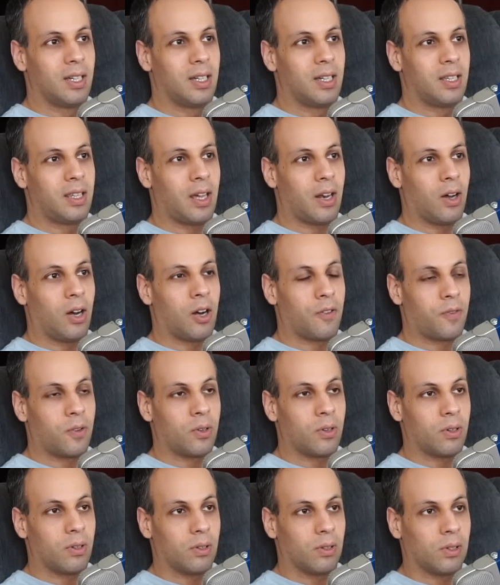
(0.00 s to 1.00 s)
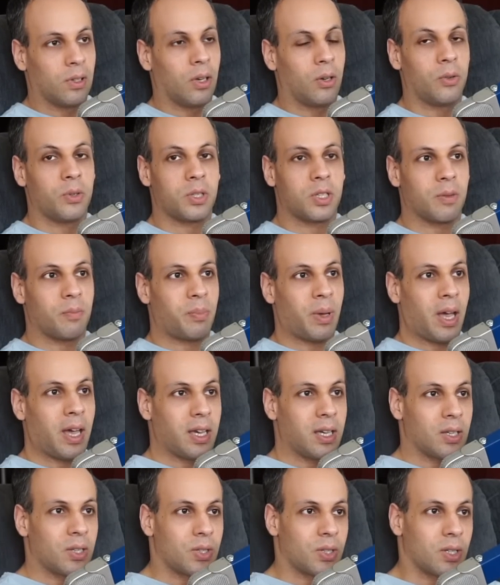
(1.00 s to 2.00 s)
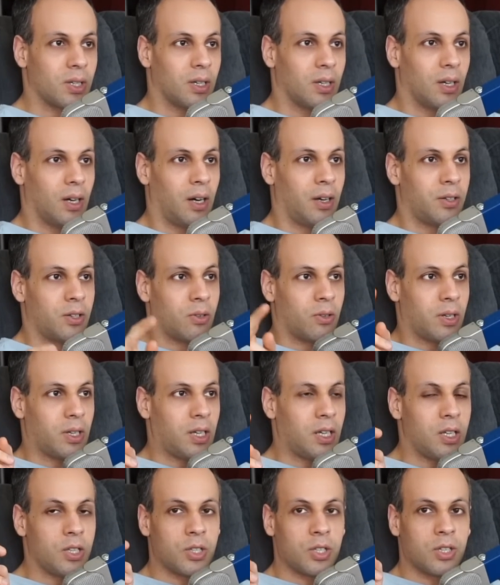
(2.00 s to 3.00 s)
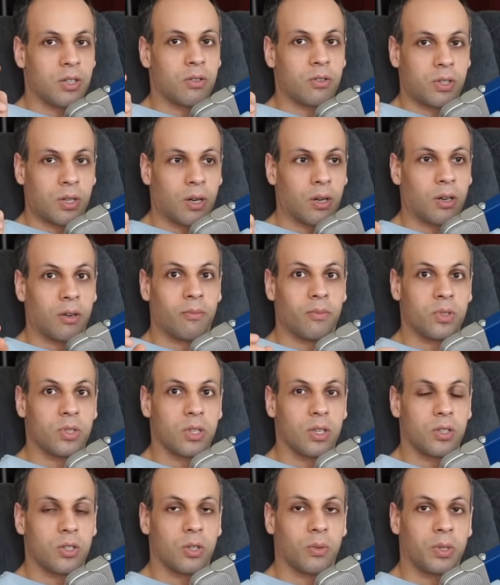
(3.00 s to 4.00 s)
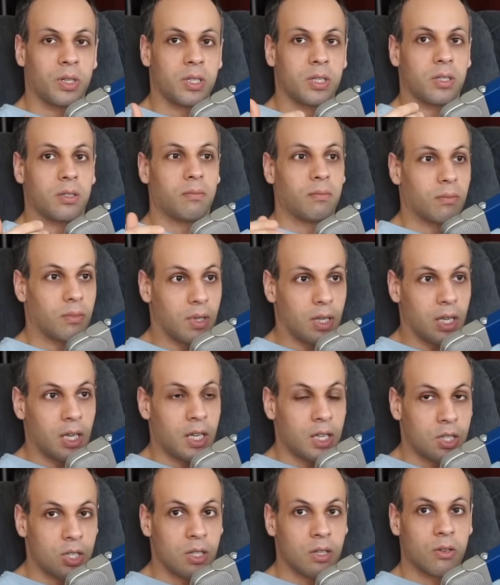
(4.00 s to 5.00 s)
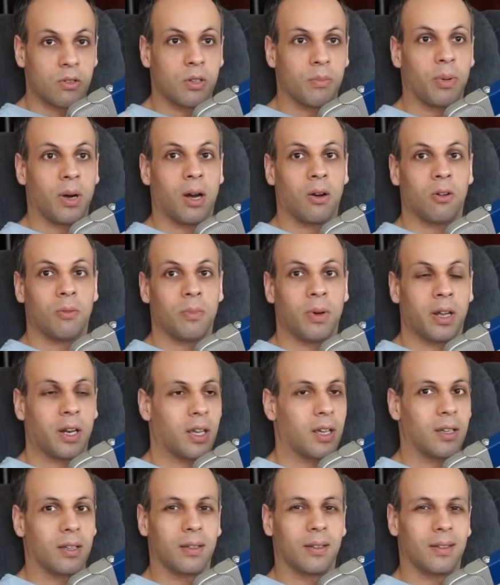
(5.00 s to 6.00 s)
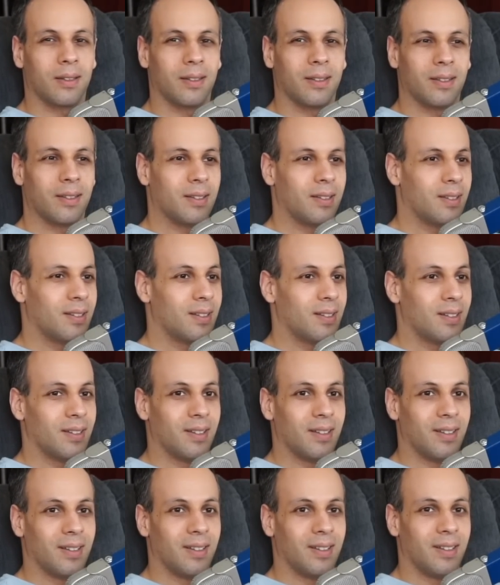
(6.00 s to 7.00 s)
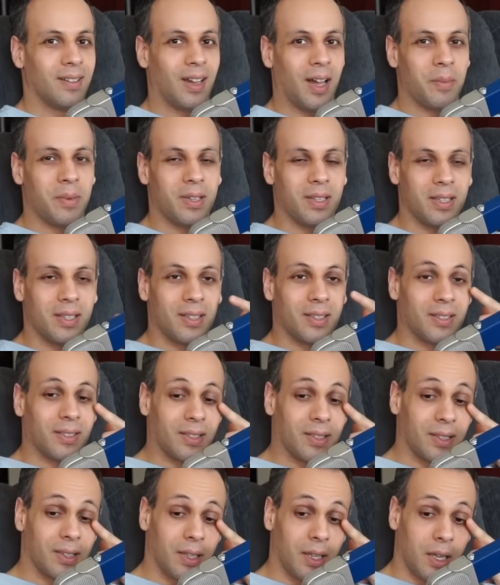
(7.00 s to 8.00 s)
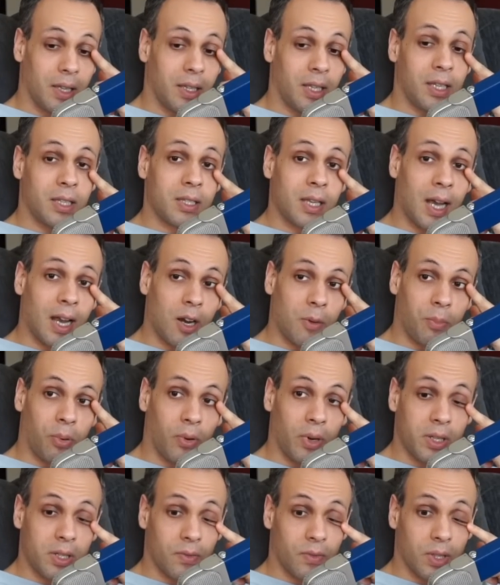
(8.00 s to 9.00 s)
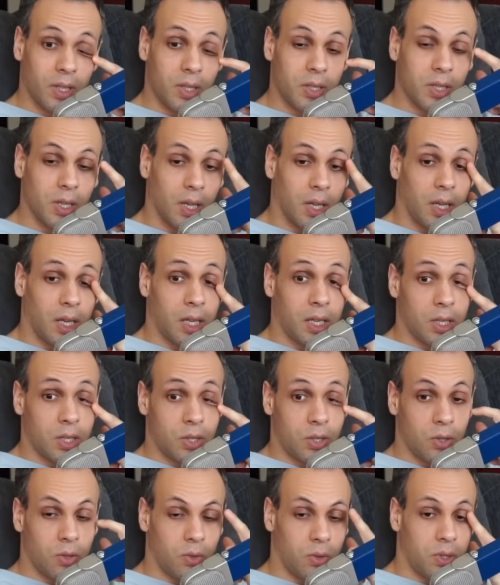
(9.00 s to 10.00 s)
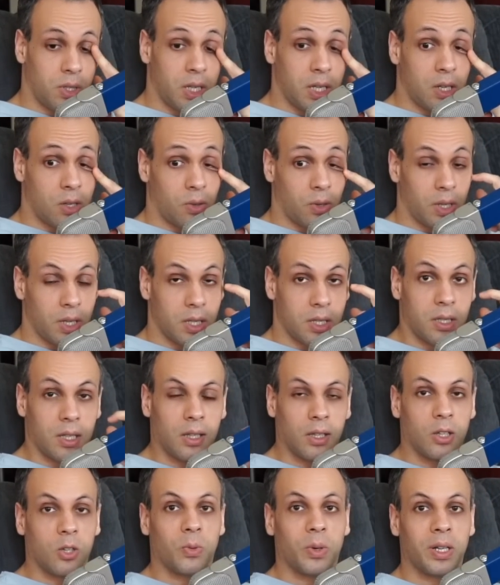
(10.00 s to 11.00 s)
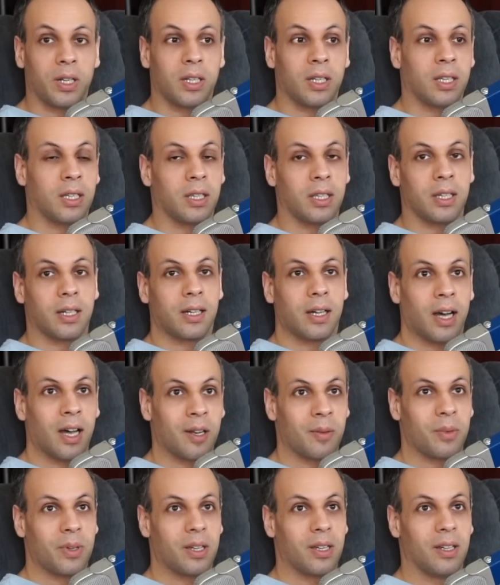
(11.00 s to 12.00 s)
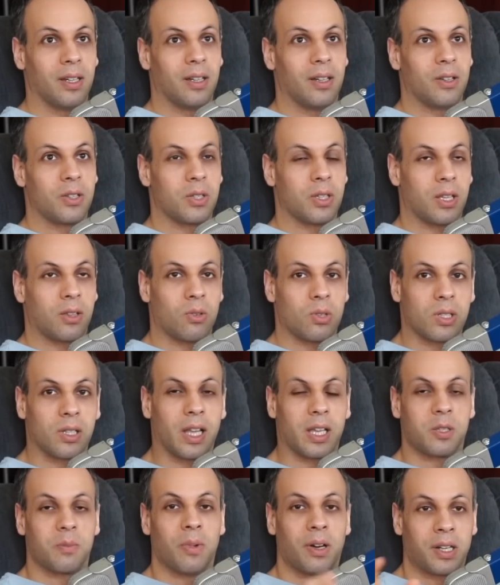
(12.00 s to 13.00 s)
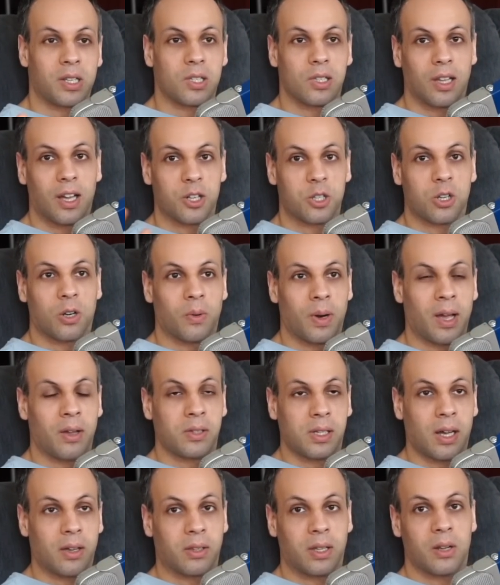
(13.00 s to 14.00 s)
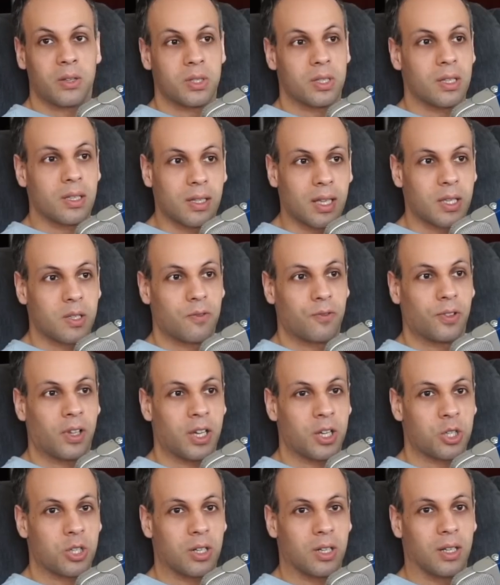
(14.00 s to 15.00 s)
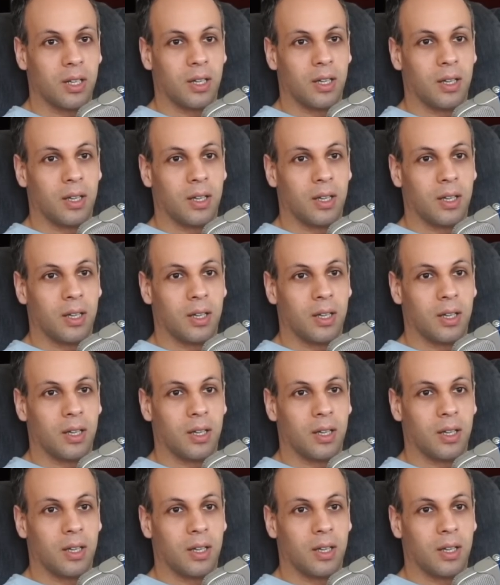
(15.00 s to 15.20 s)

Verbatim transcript: that offer loans to banks under easier terms. So it is easier to borrow money. I mean, the entire point of this is to decrease the liquidity in the economy so that there's less money sloshing around out there, so there's less inflation.